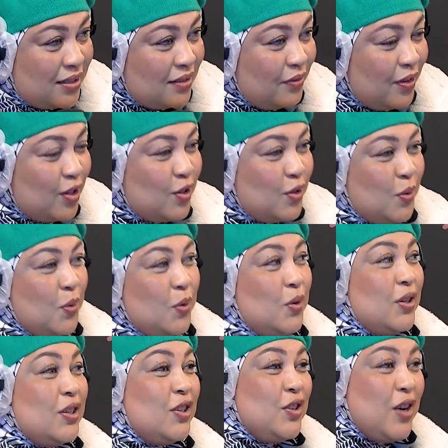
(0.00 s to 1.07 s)
to fetch you or you're
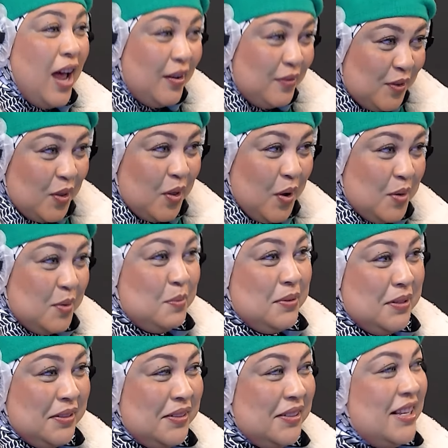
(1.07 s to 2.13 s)
going to drive to the
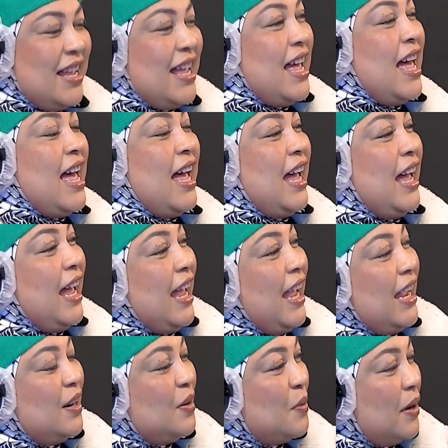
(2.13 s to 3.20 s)
hospital.
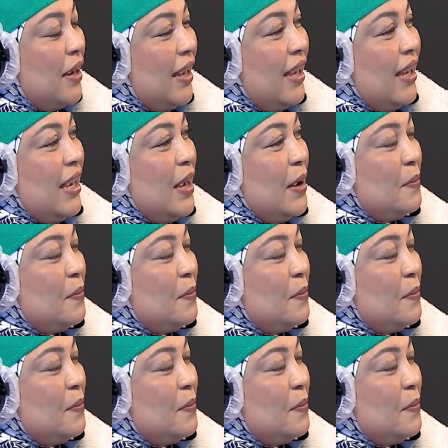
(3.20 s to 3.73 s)
Anyway,